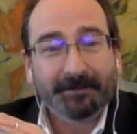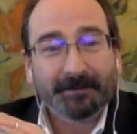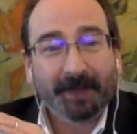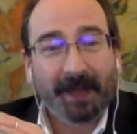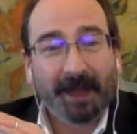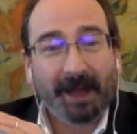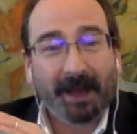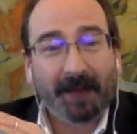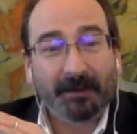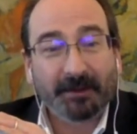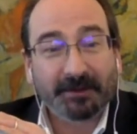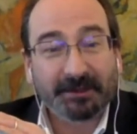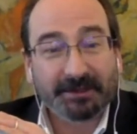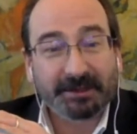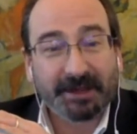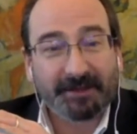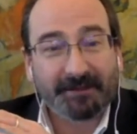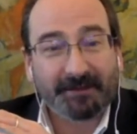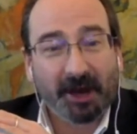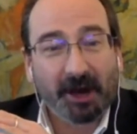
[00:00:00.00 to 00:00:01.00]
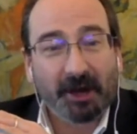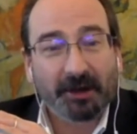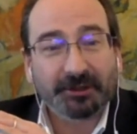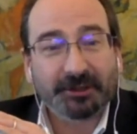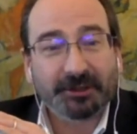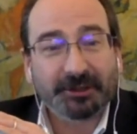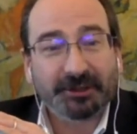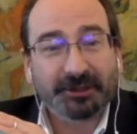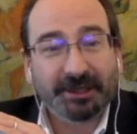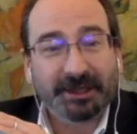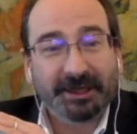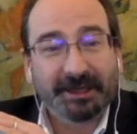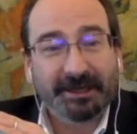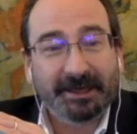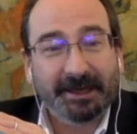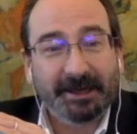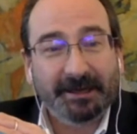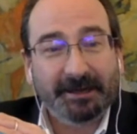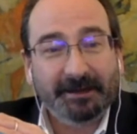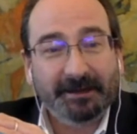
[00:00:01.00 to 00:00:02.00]
Uh, we also have
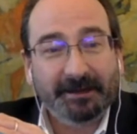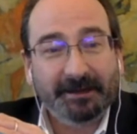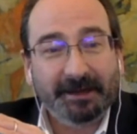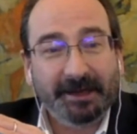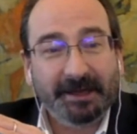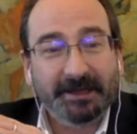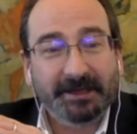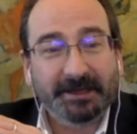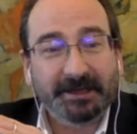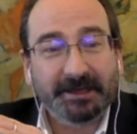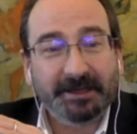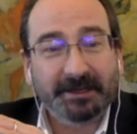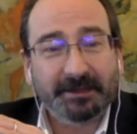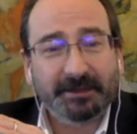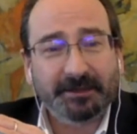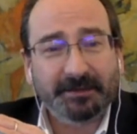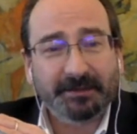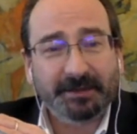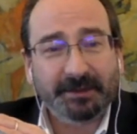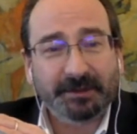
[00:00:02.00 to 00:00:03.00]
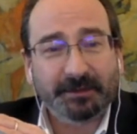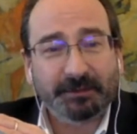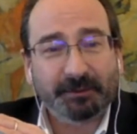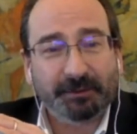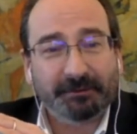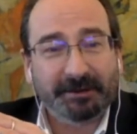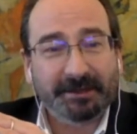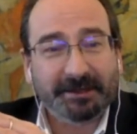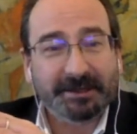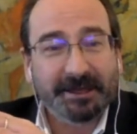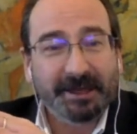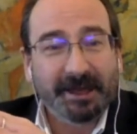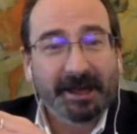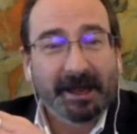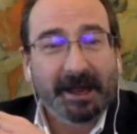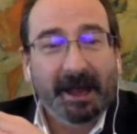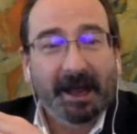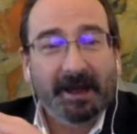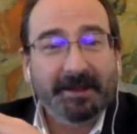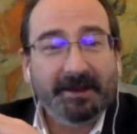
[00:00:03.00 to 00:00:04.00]
Argentina in tier two of social progress.
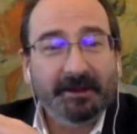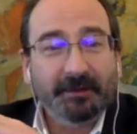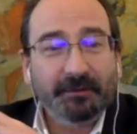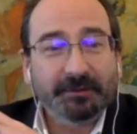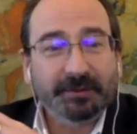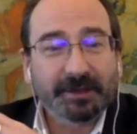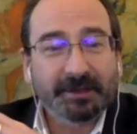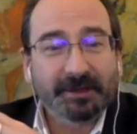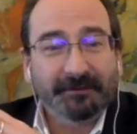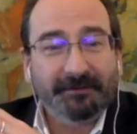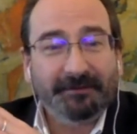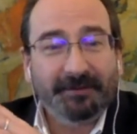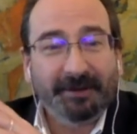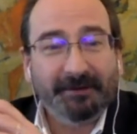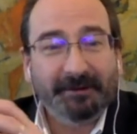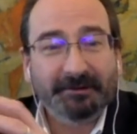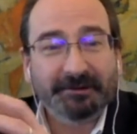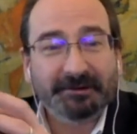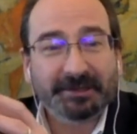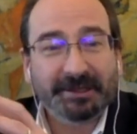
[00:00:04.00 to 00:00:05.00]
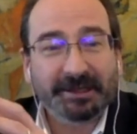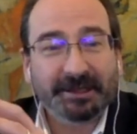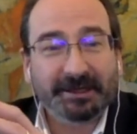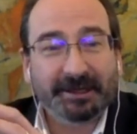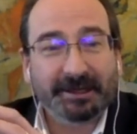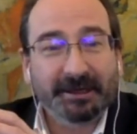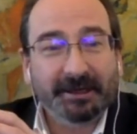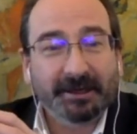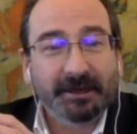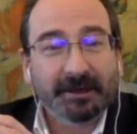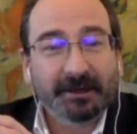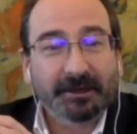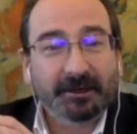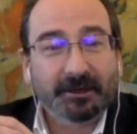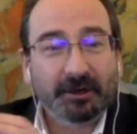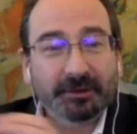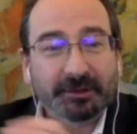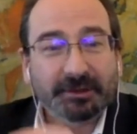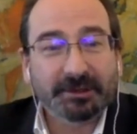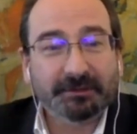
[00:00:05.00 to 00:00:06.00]
And then also, very interestingly,
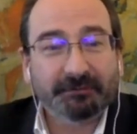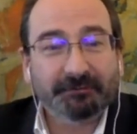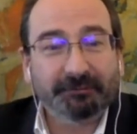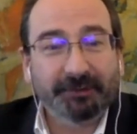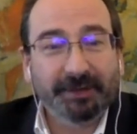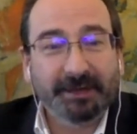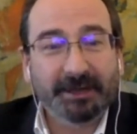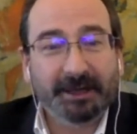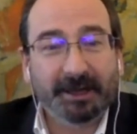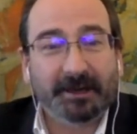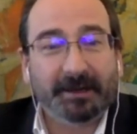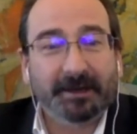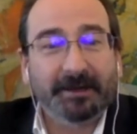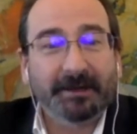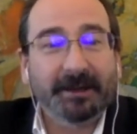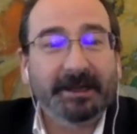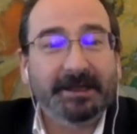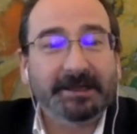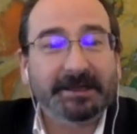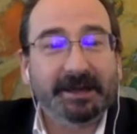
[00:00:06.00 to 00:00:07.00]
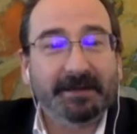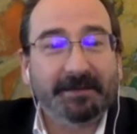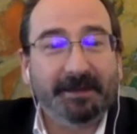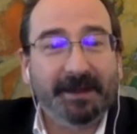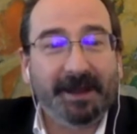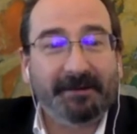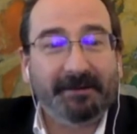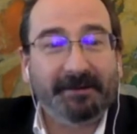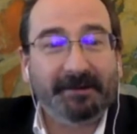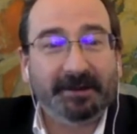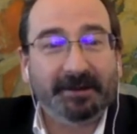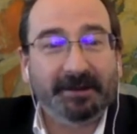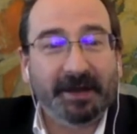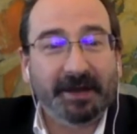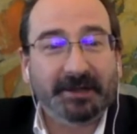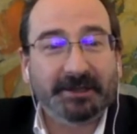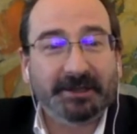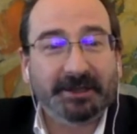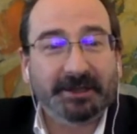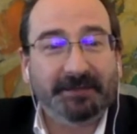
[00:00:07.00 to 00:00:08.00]
Costa Rica is up there in
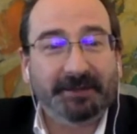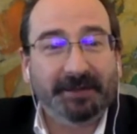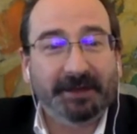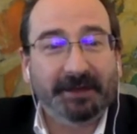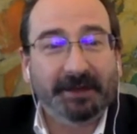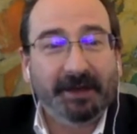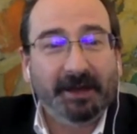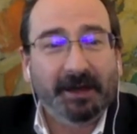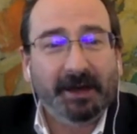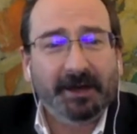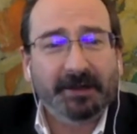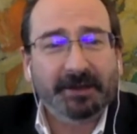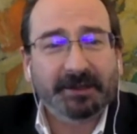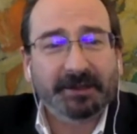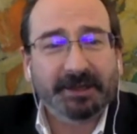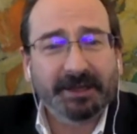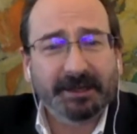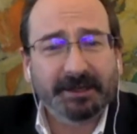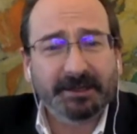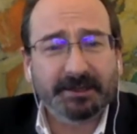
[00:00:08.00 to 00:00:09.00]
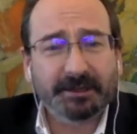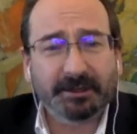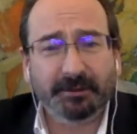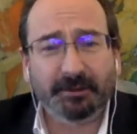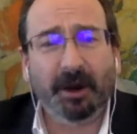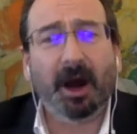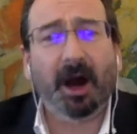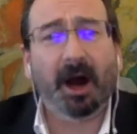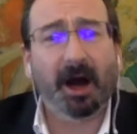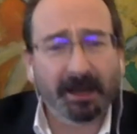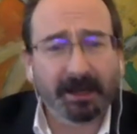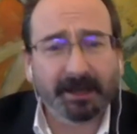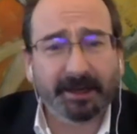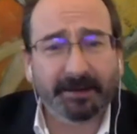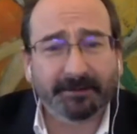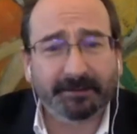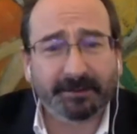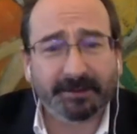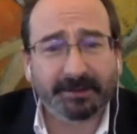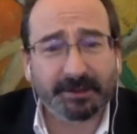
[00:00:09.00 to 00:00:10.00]
achieving a tier two high
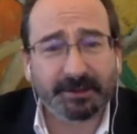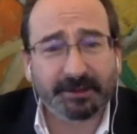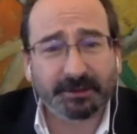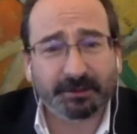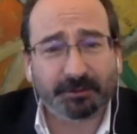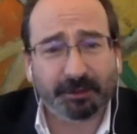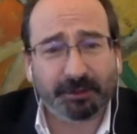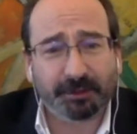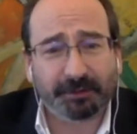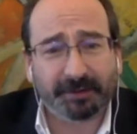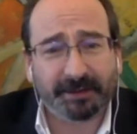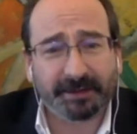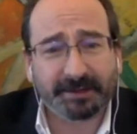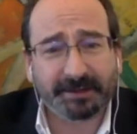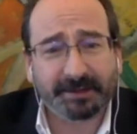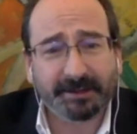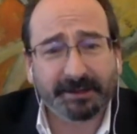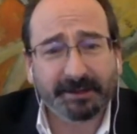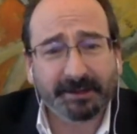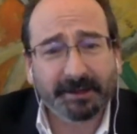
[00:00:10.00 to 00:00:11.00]
level of social progress.